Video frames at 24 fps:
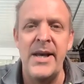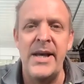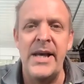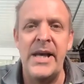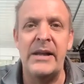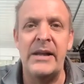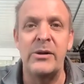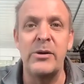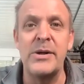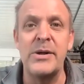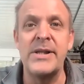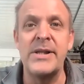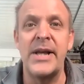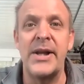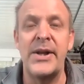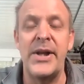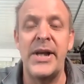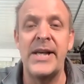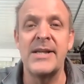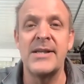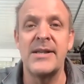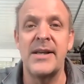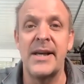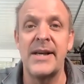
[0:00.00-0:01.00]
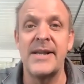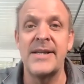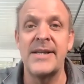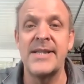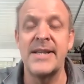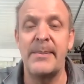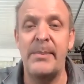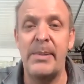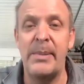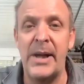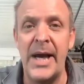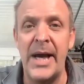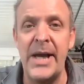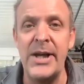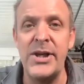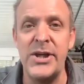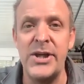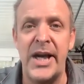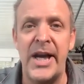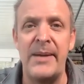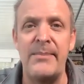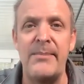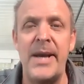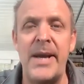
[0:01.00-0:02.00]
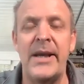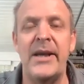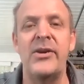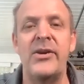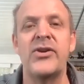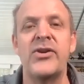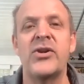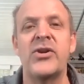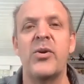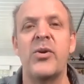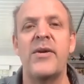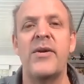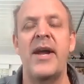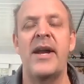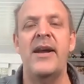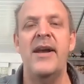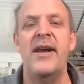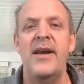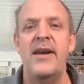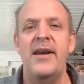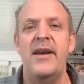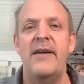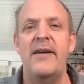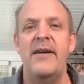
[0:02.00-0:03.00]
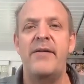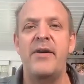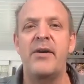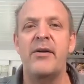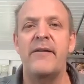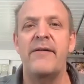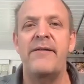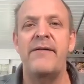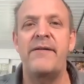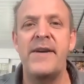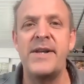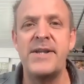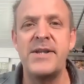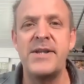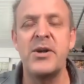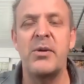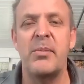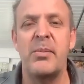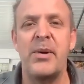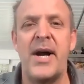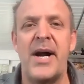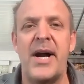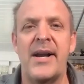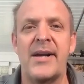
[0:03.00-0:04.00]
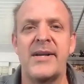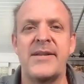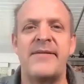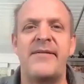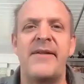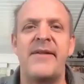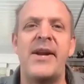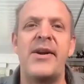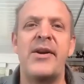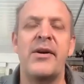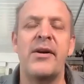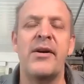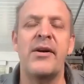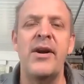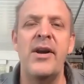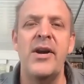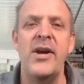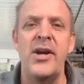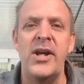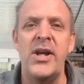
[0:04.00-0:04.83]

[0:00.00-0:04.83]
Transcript: It looks at things like supply chain, making sure that if you're a physical products vendor,